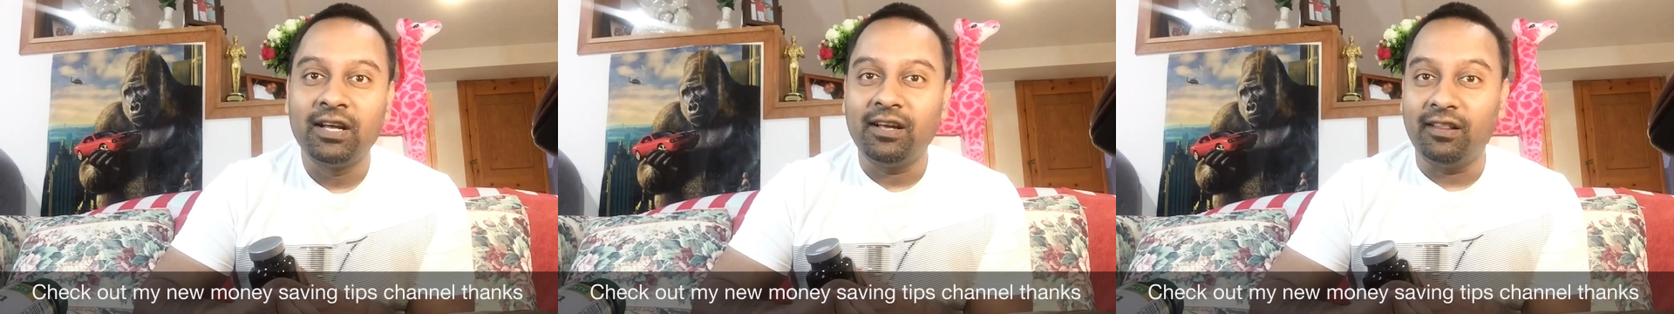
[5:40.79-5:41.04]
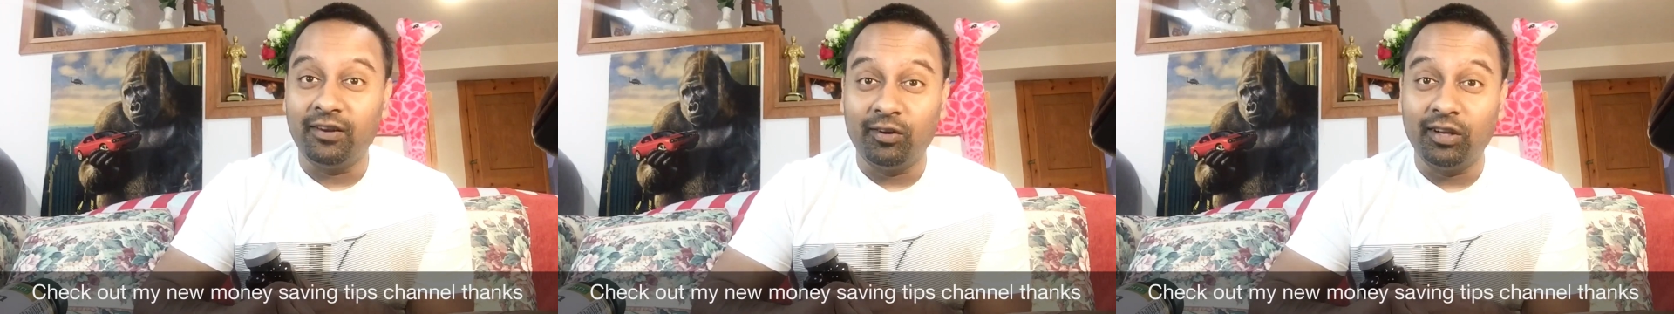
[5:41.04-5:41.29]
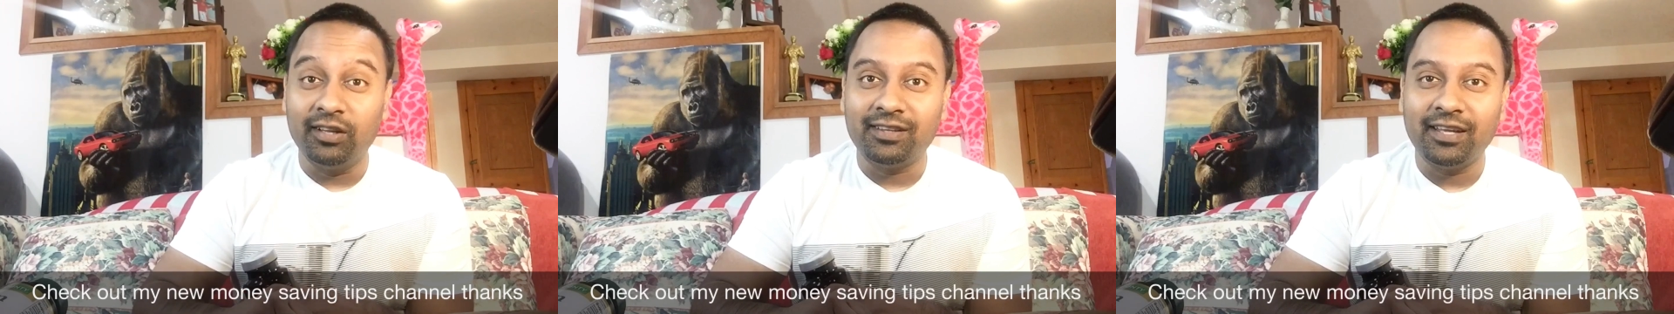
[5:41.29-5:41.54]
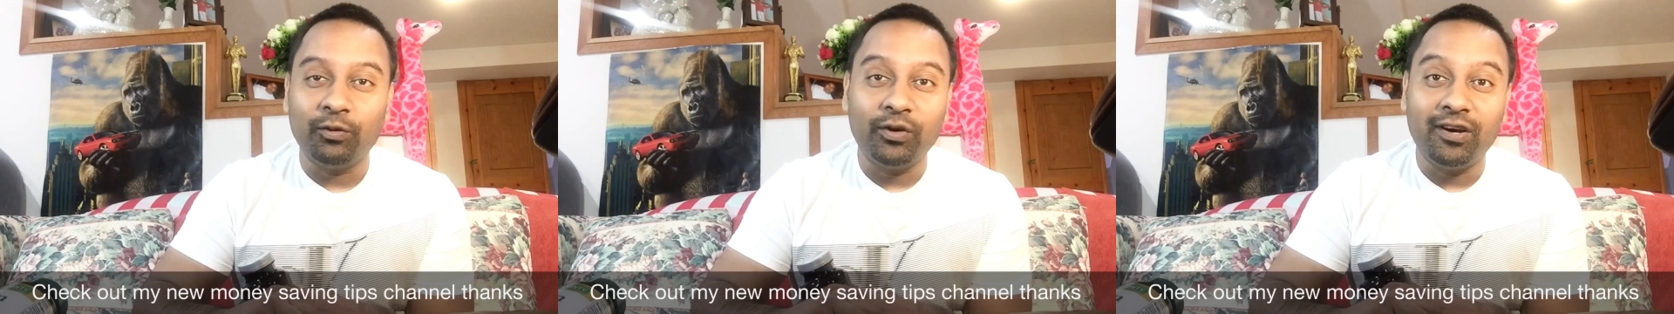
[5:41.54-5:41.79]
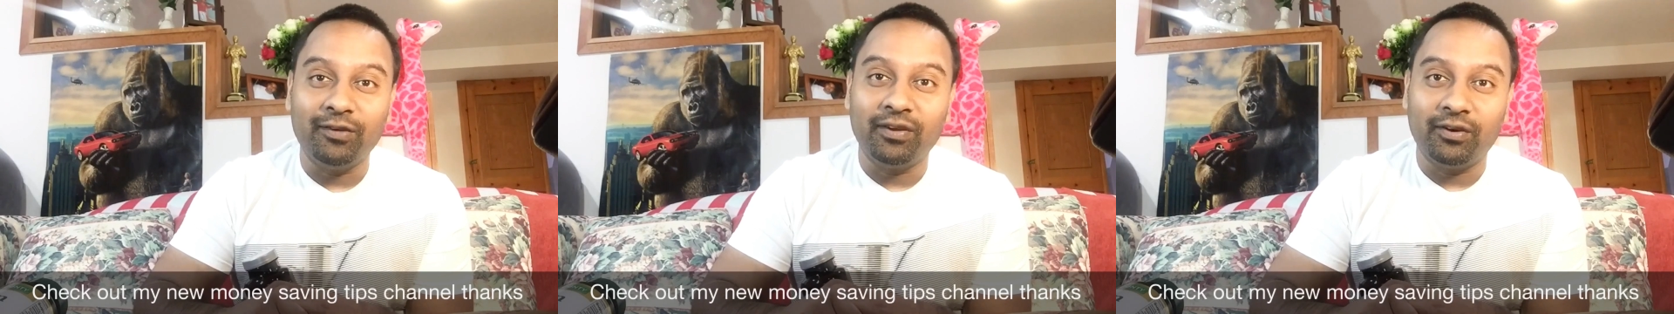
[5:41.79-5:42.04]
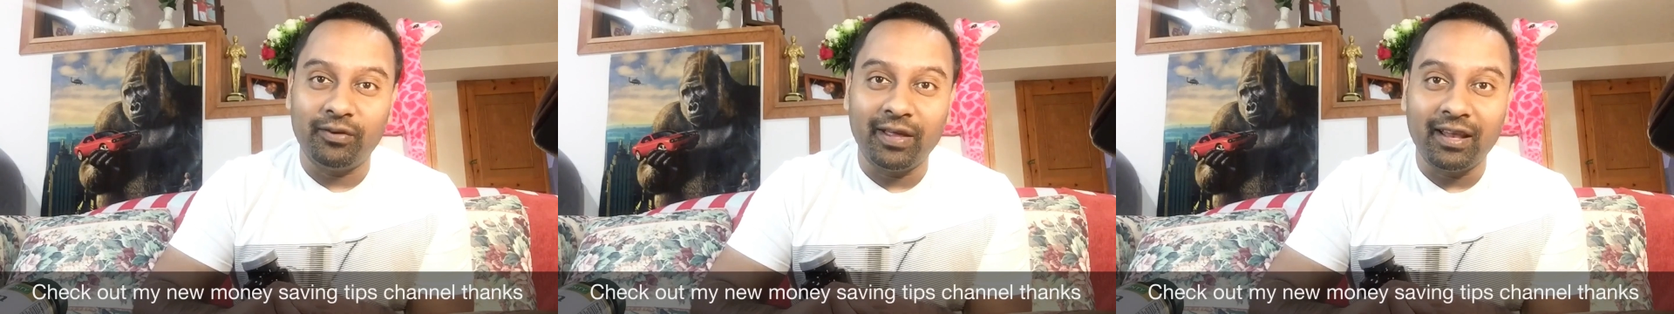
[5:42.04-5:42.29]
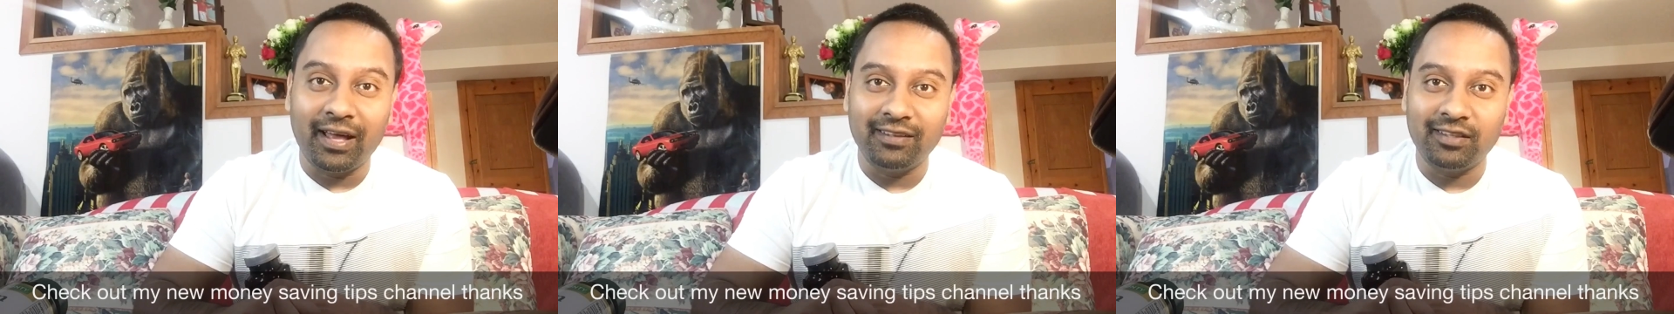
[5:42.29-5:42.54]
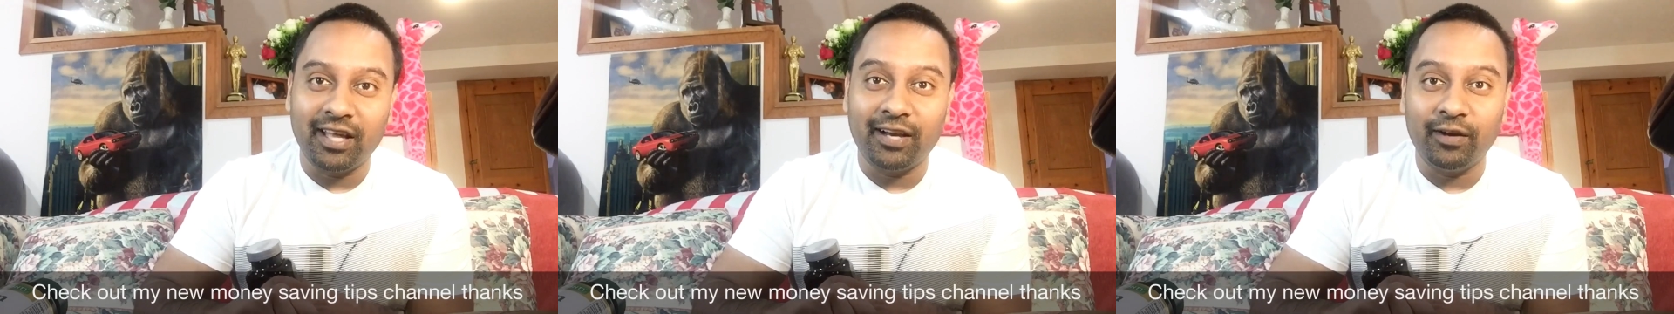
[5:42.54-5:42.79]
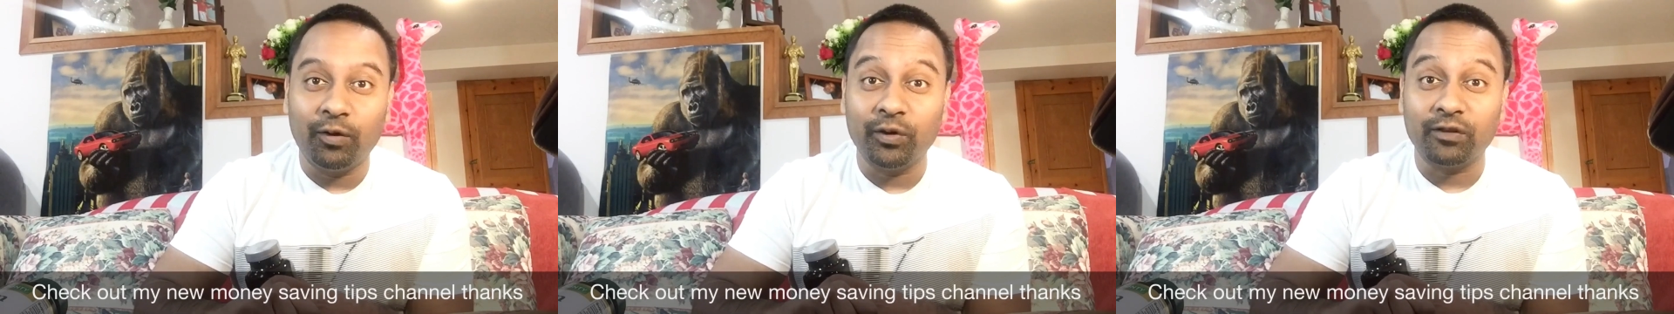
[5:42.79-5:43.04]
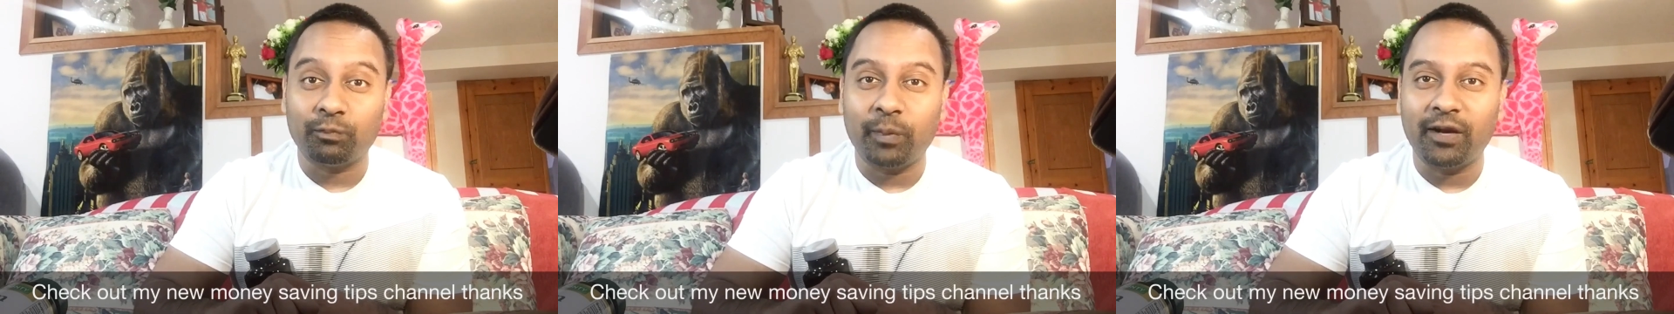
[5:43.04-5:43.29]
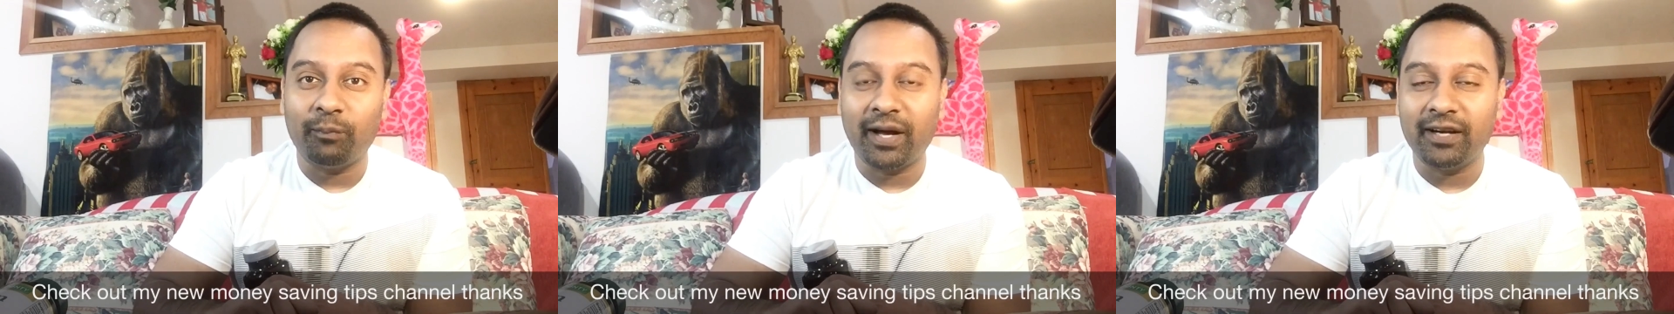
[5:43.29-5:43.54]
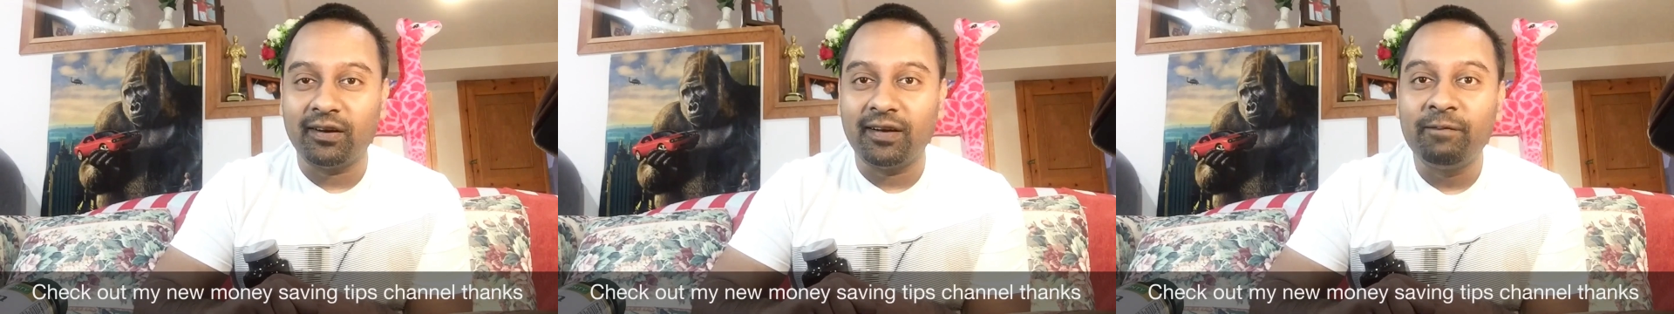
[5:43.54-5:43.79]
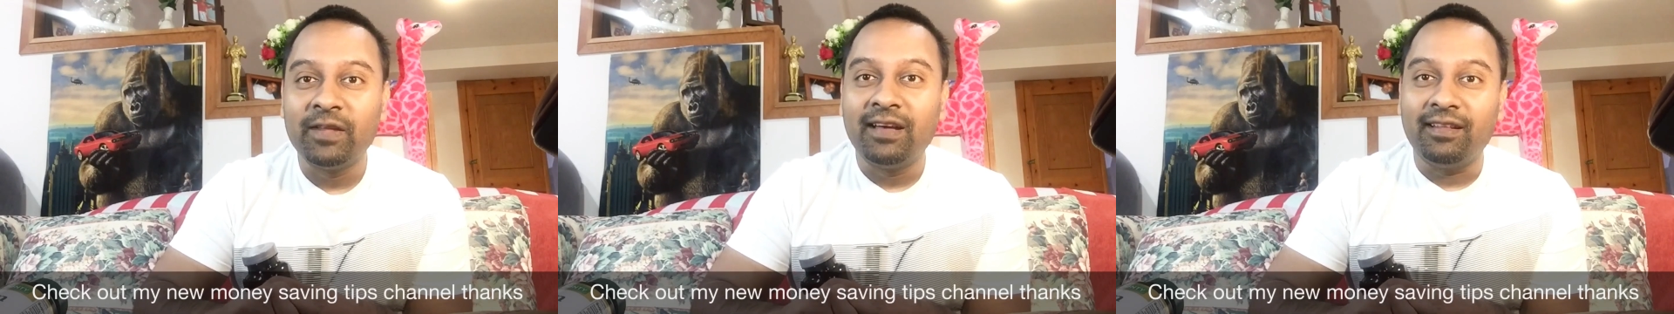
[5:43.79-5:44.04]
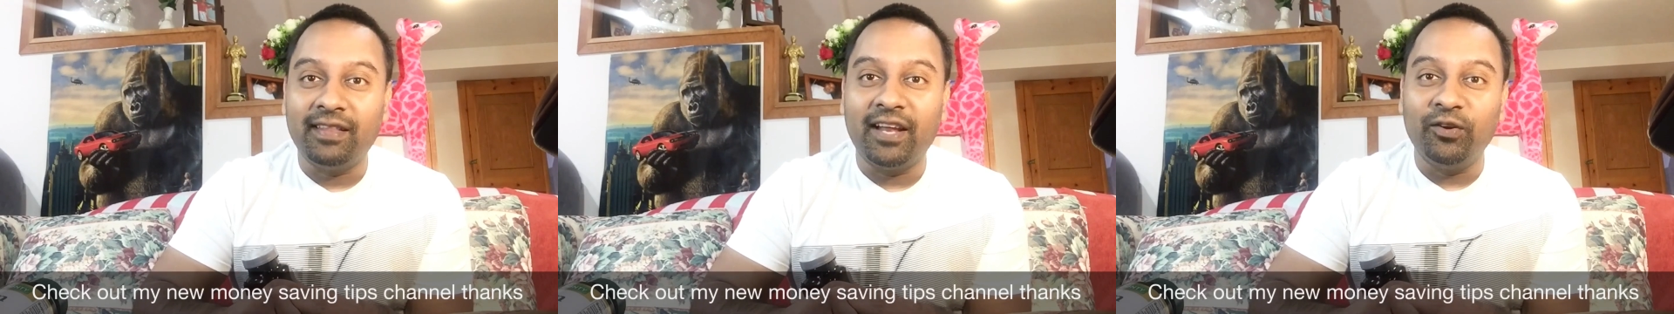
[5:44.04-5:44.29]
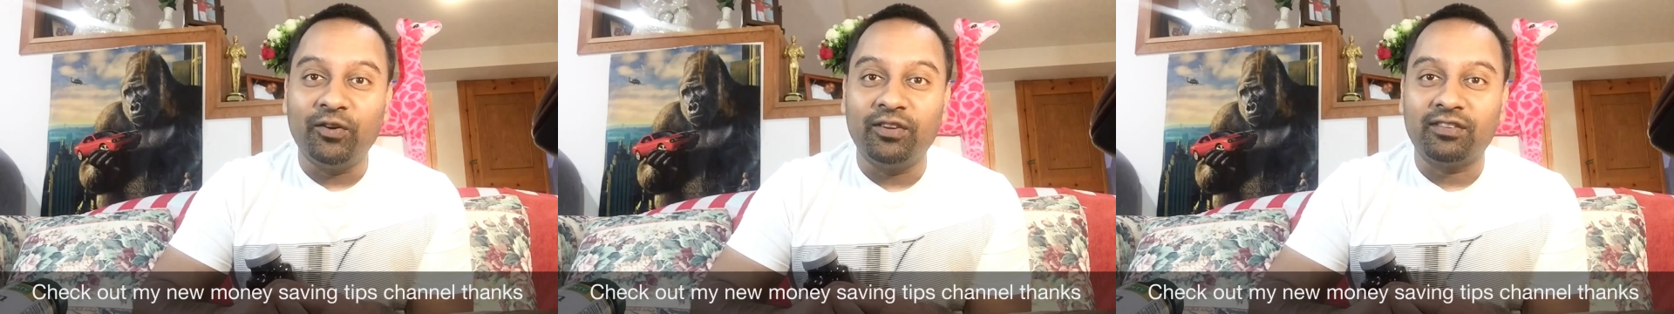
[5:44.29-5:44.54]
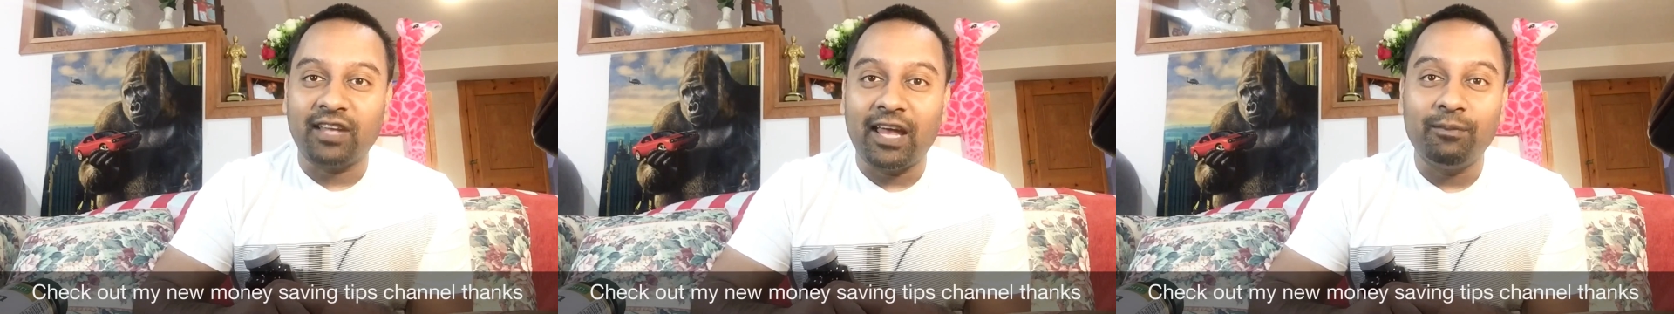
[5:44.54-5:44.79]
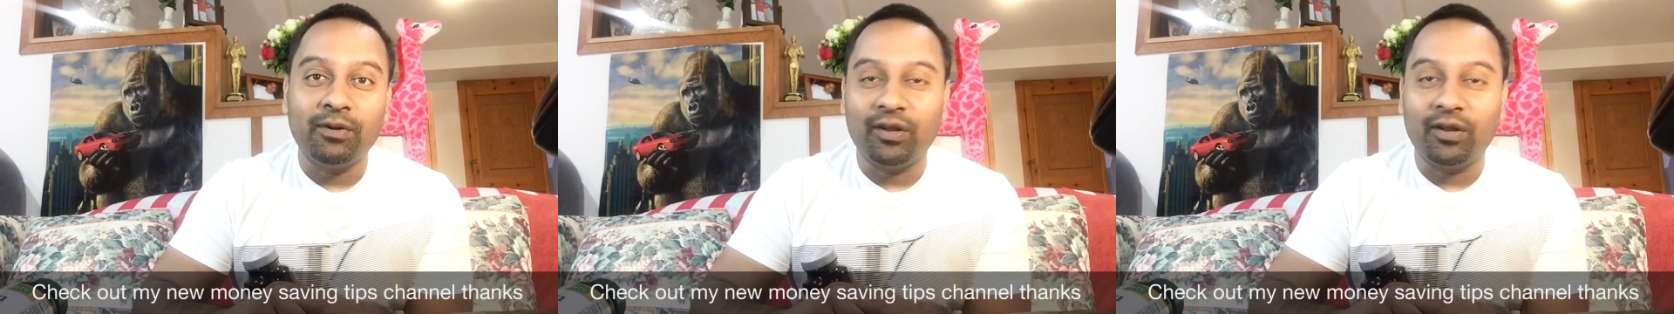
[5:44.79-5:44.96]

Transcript: little thing we don't even realize that we spend money on, that you could save.